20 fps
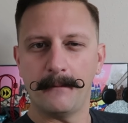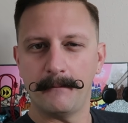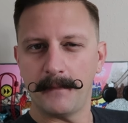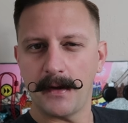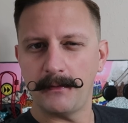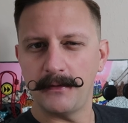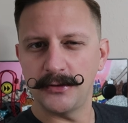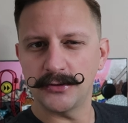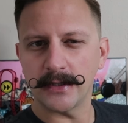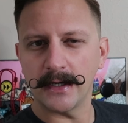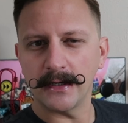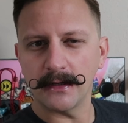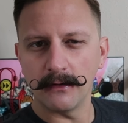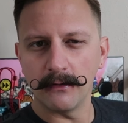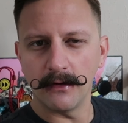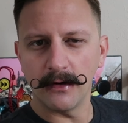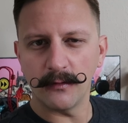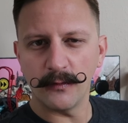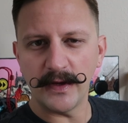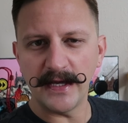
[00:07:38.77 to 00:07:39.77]
Maybe try to
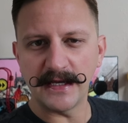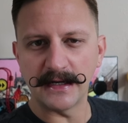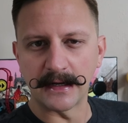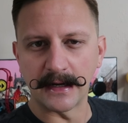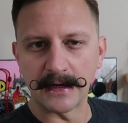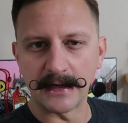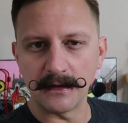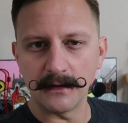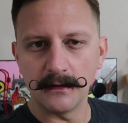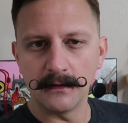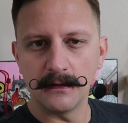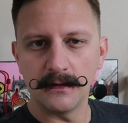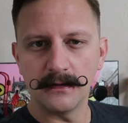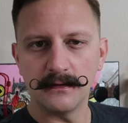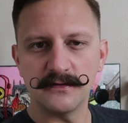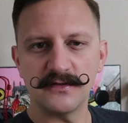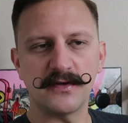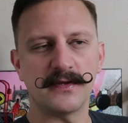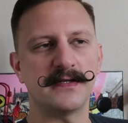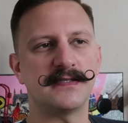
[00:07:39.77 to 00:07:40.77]
go on a weeknight
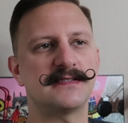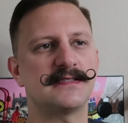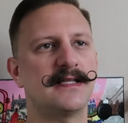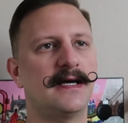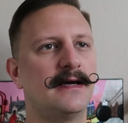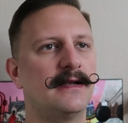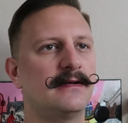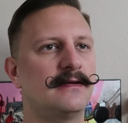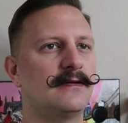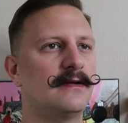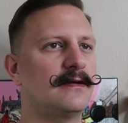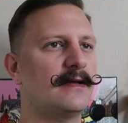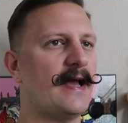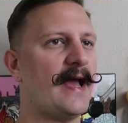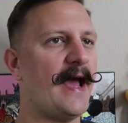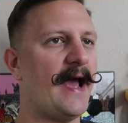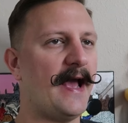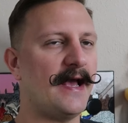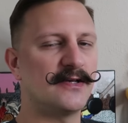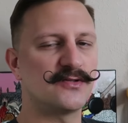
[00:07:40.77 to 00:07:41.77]
so that it's not
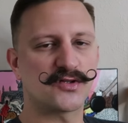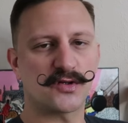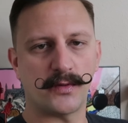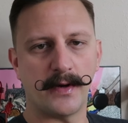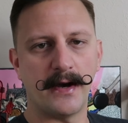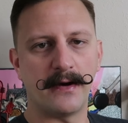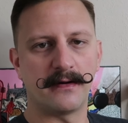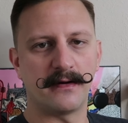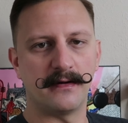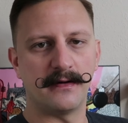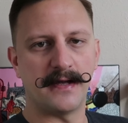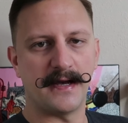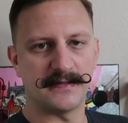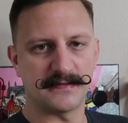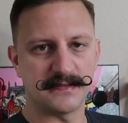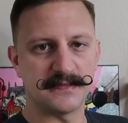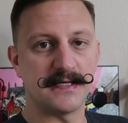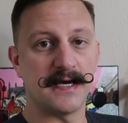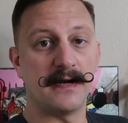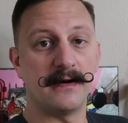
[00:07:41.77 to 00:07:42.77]
as crowded
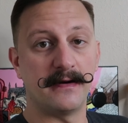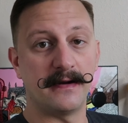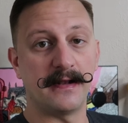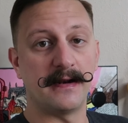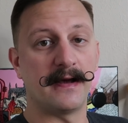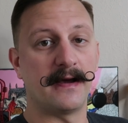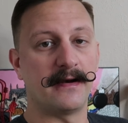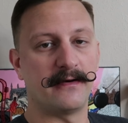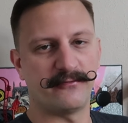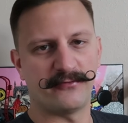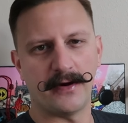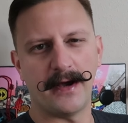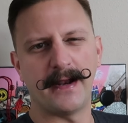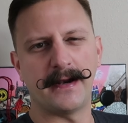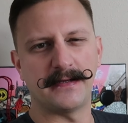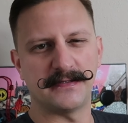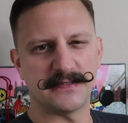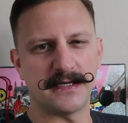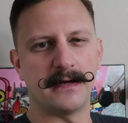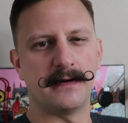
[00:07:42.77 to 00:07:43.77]
as a Saturday night, a
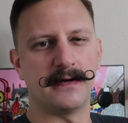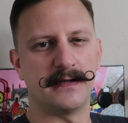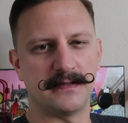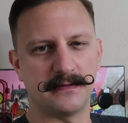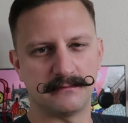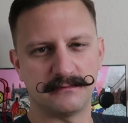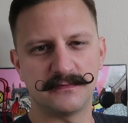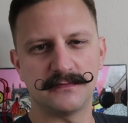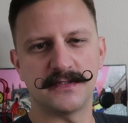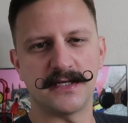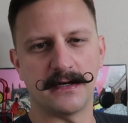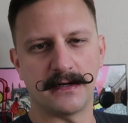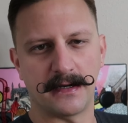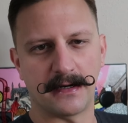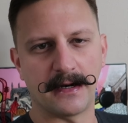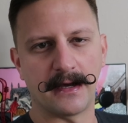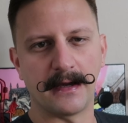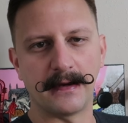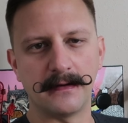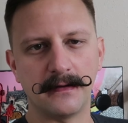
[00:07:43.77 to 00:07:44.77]
Friday, Saturday,
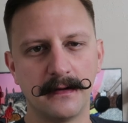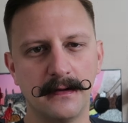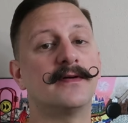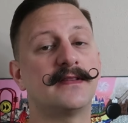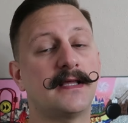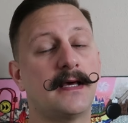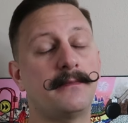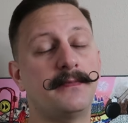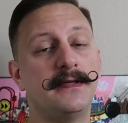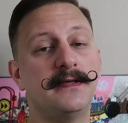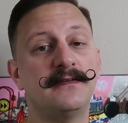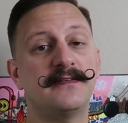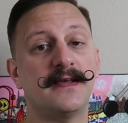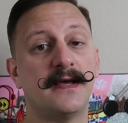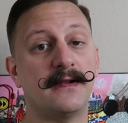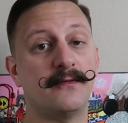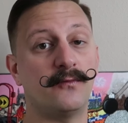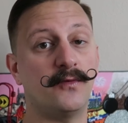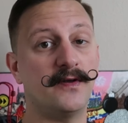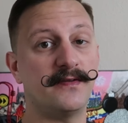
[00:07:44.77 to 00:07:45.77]
Sunday night. With that being
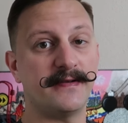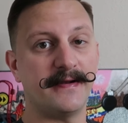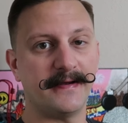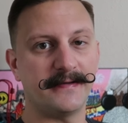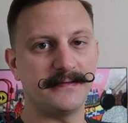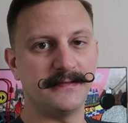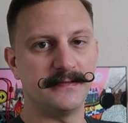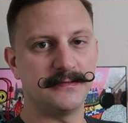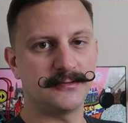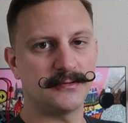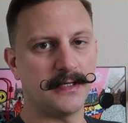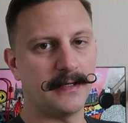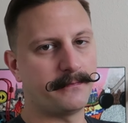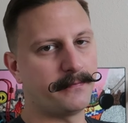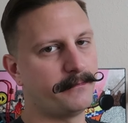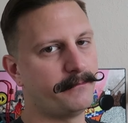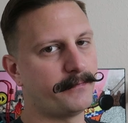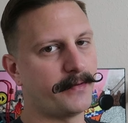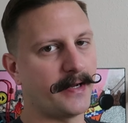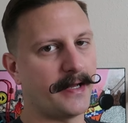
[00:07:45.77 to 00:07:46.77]
said, it was an excellent
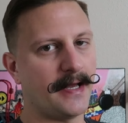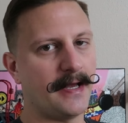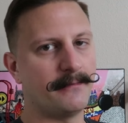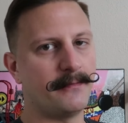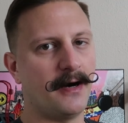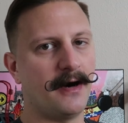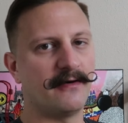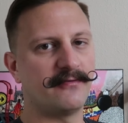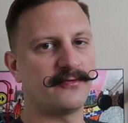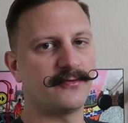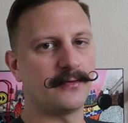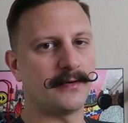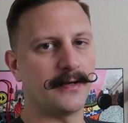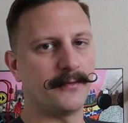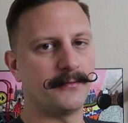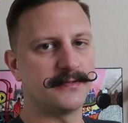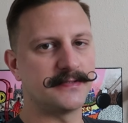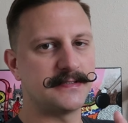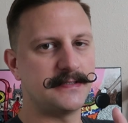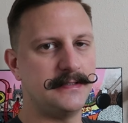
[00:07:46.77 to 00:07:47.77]
trip, but I am off, so
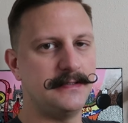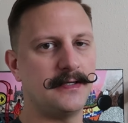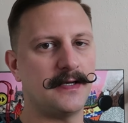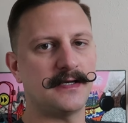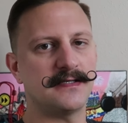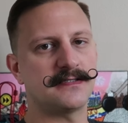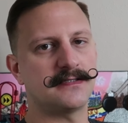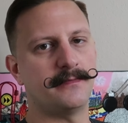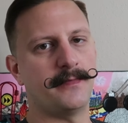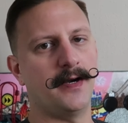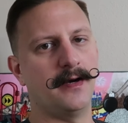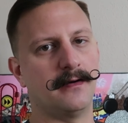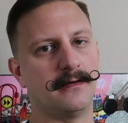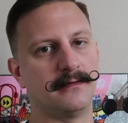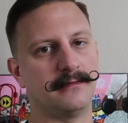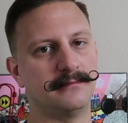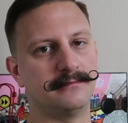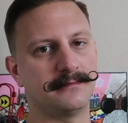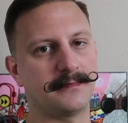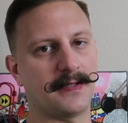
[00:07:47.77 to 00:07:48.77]
I will see you guys
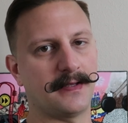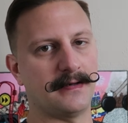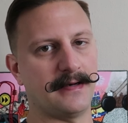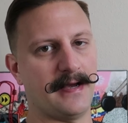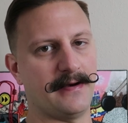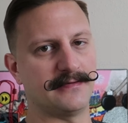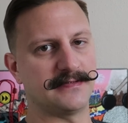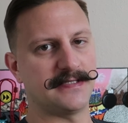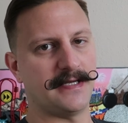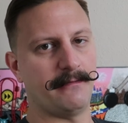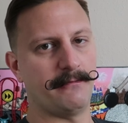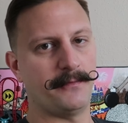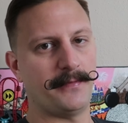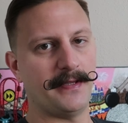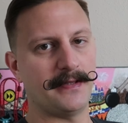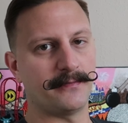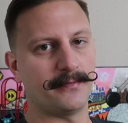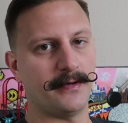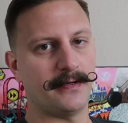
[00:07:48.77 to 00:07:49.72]
tomorrow. And now it's time to pay the